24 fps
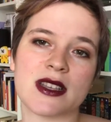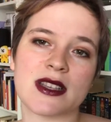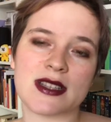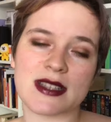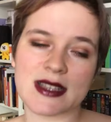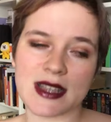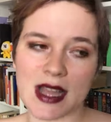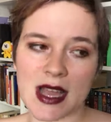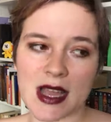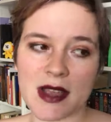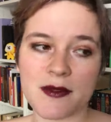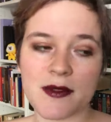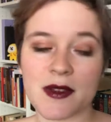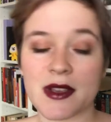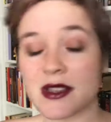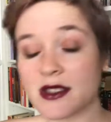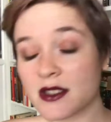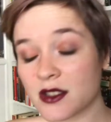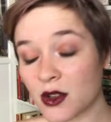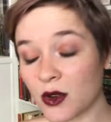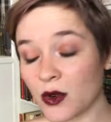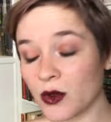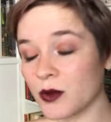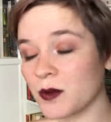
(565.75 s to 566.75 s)
his life
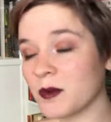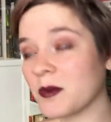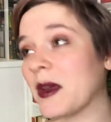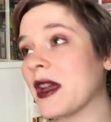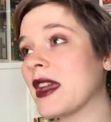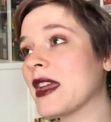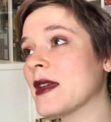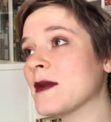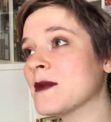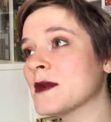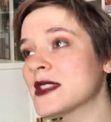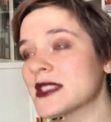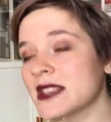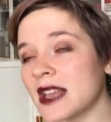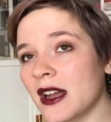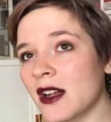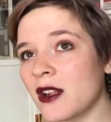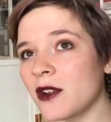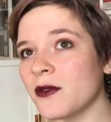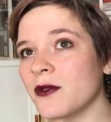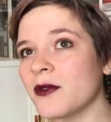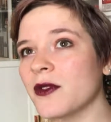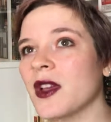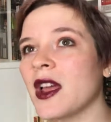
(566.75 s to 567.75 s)
as told by
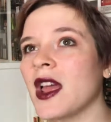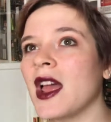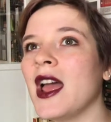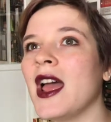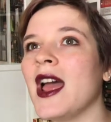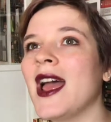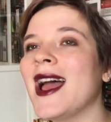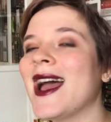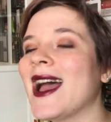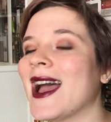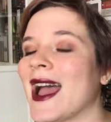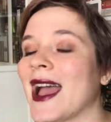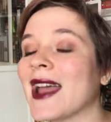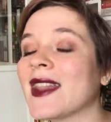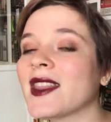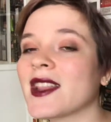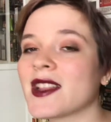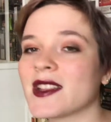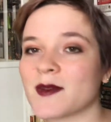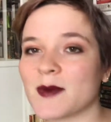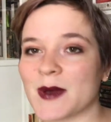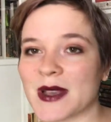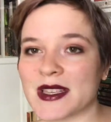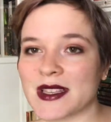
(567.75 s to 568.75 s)
himself. And
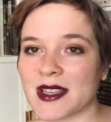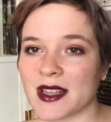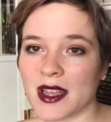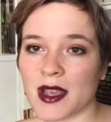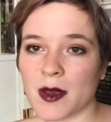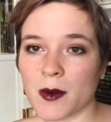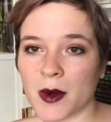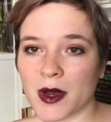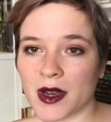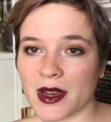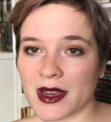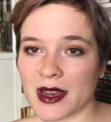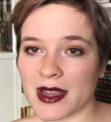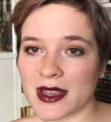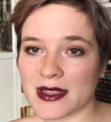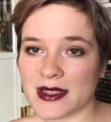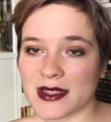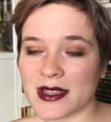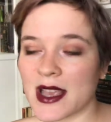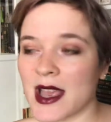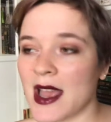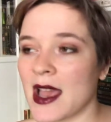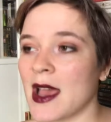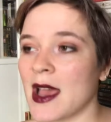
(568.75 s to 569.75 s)
that's basically what it is.